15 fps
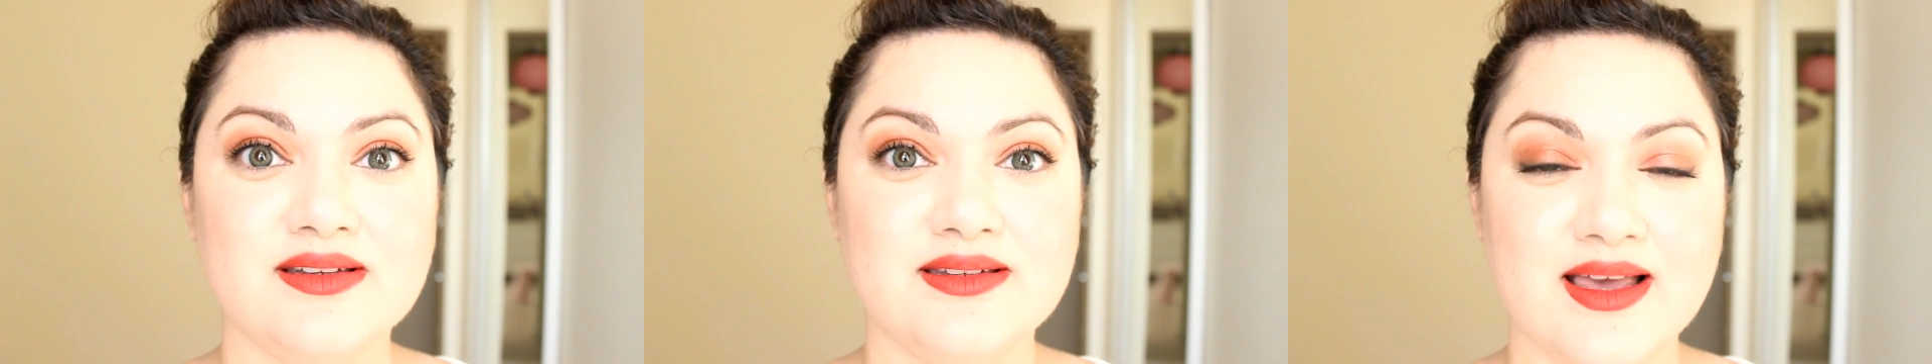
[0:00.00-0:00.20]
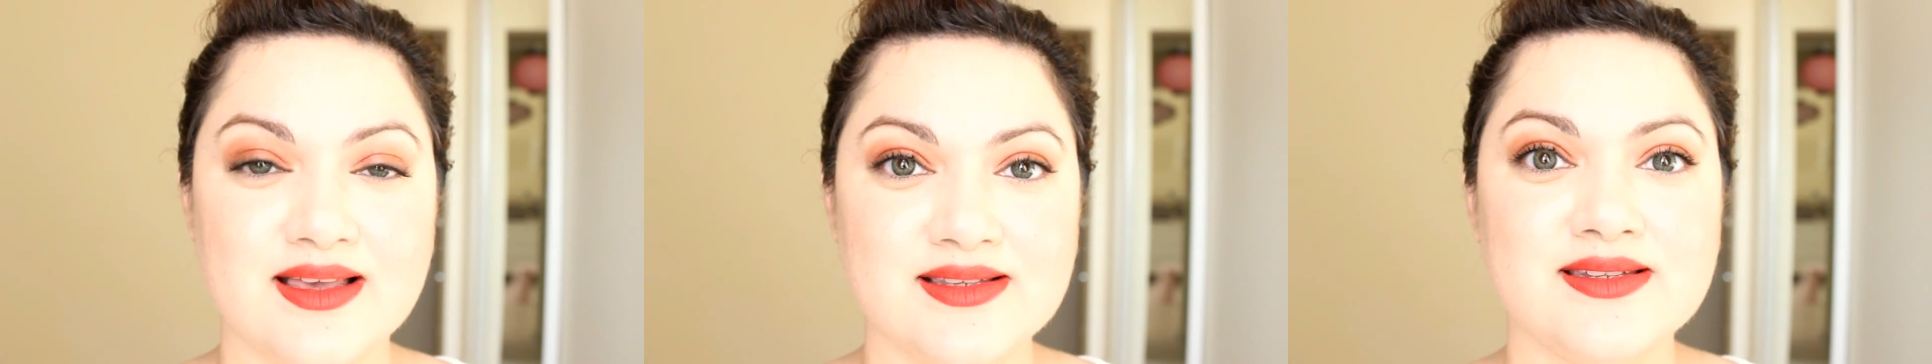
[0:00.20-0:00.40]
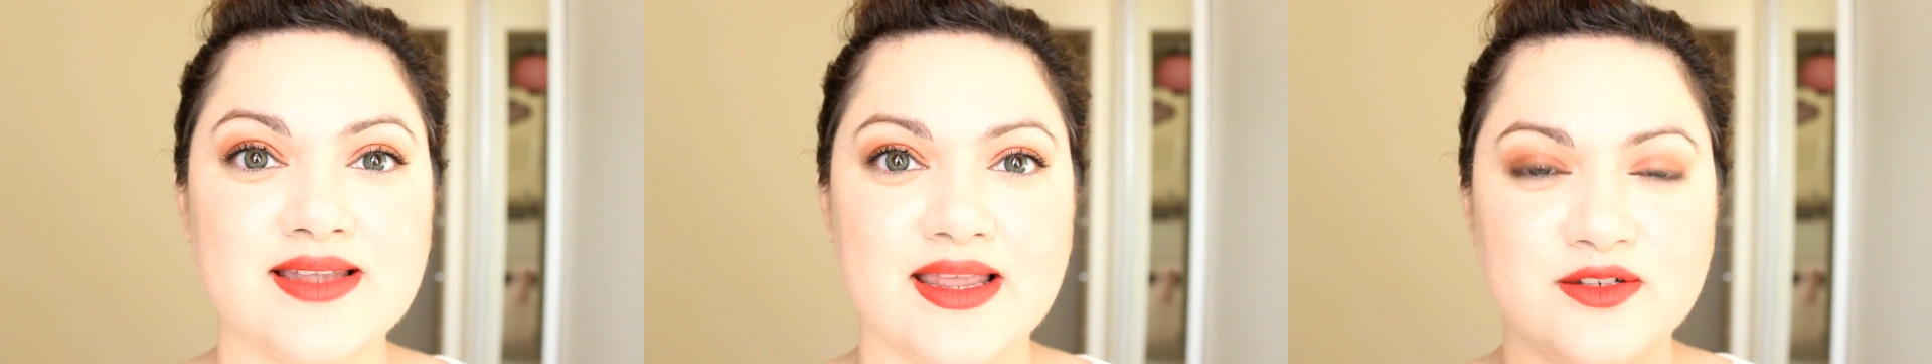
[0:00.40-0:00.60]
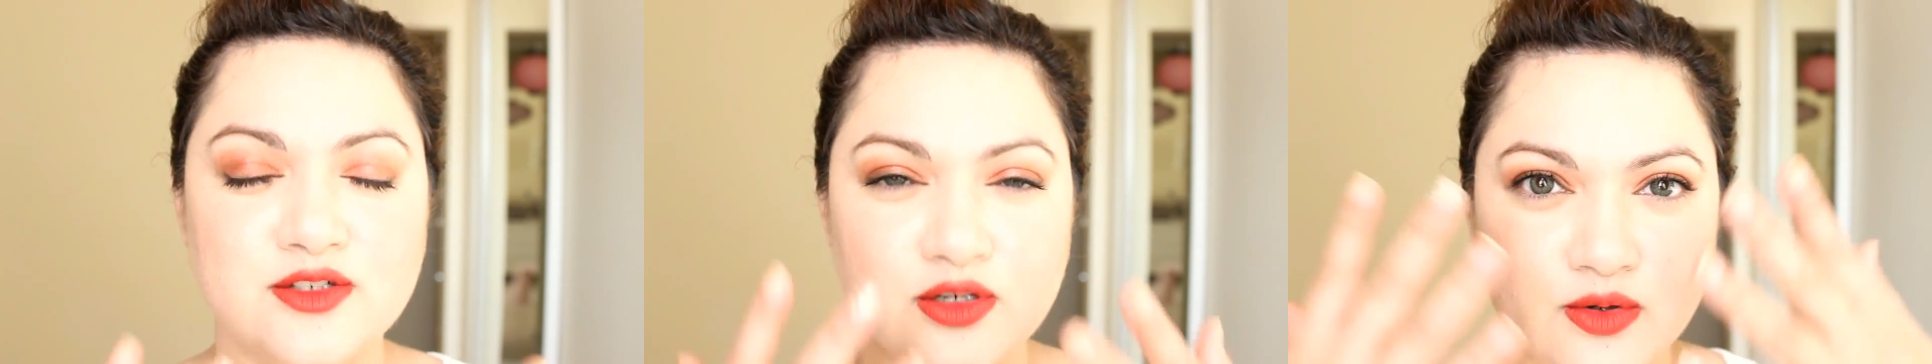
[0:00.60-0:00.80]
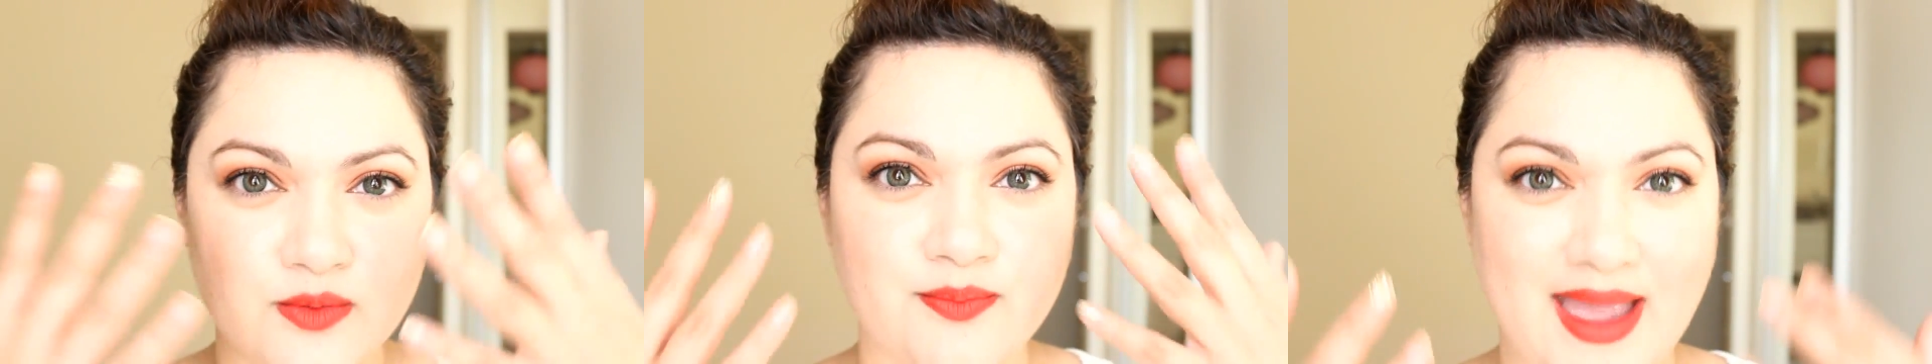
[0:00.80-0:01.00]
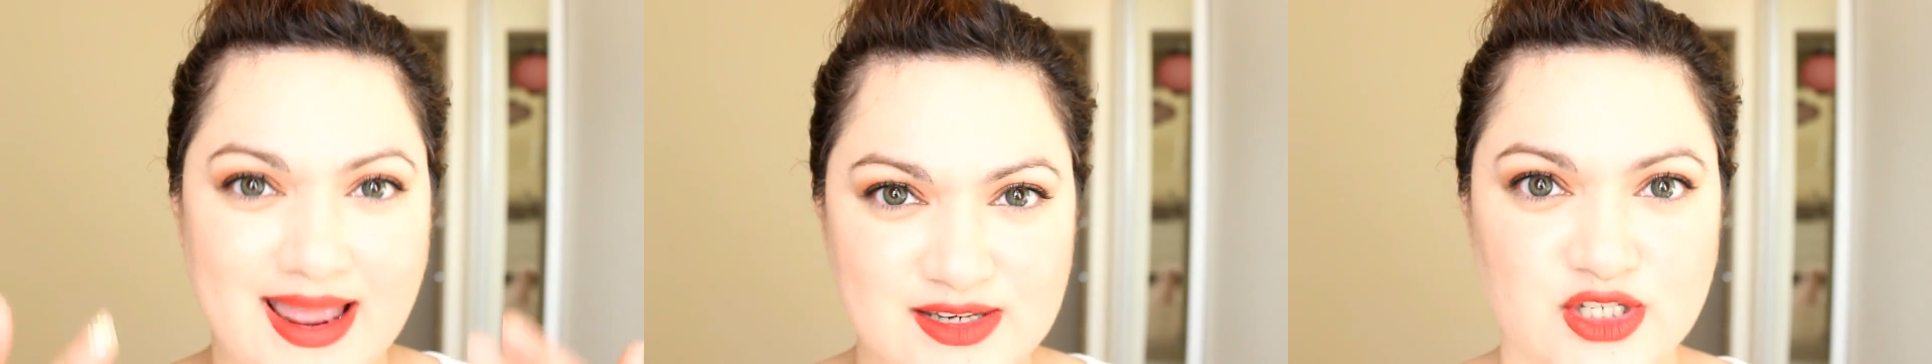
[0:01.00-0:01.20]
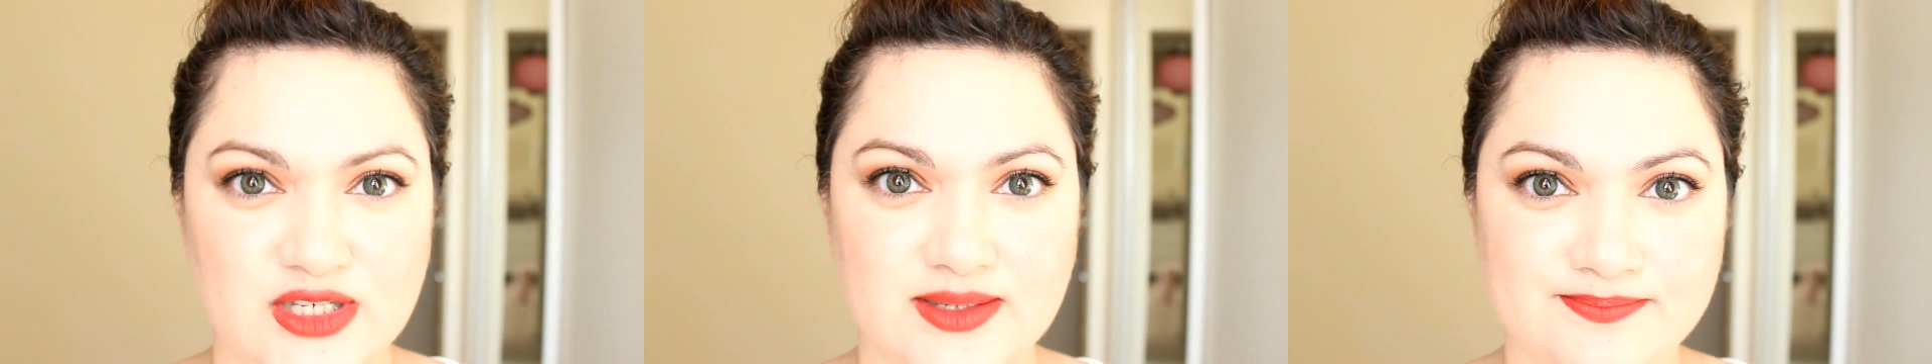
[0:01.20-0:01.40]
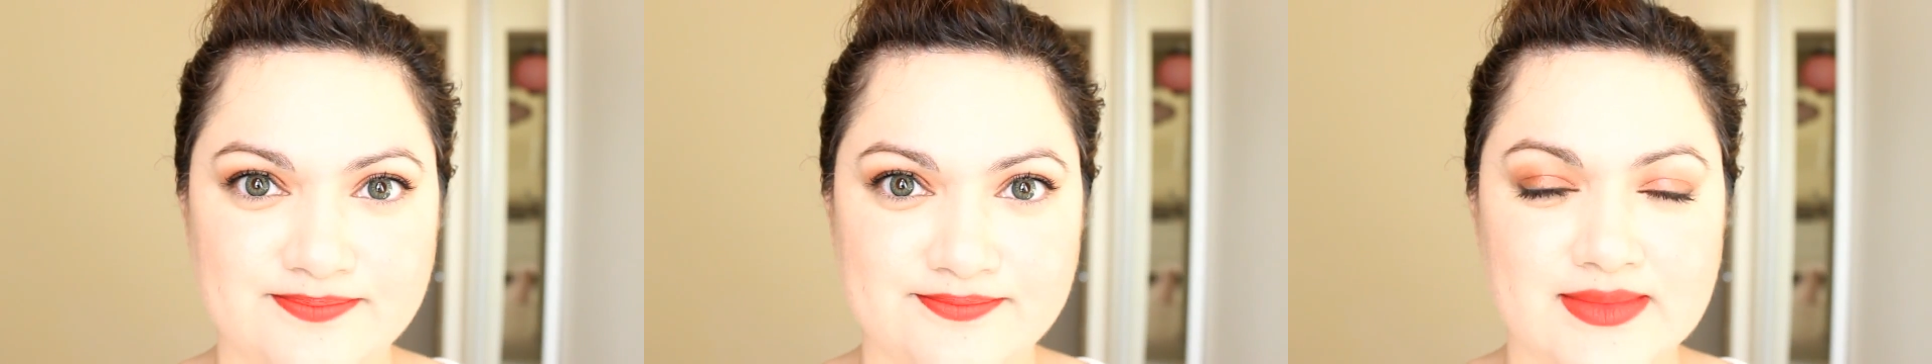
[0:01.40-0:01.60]
it does tend to look
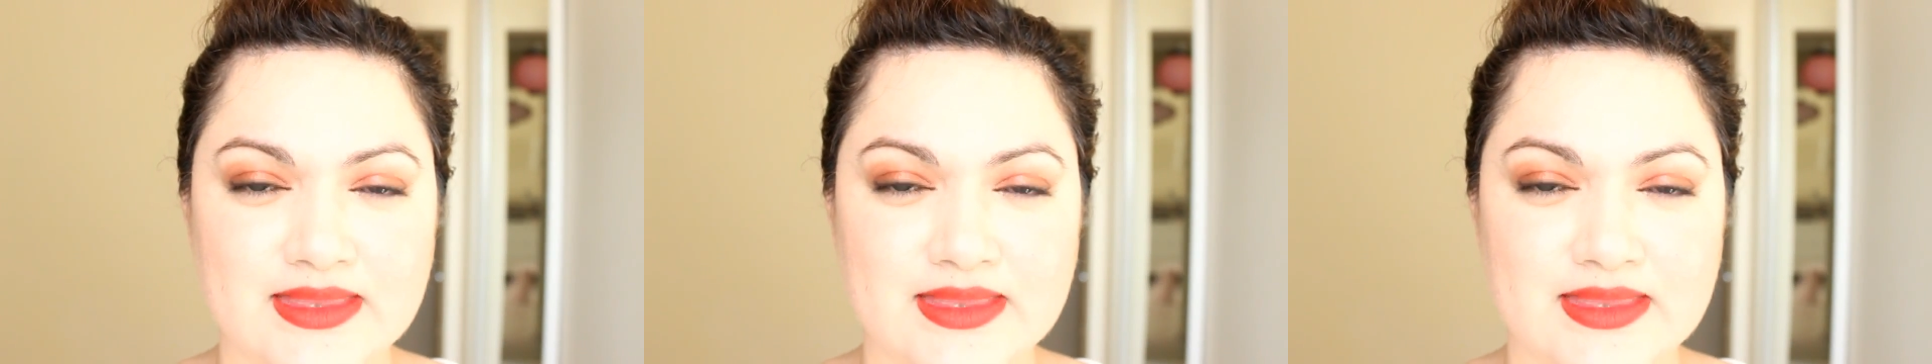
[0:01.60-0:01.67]
patchy.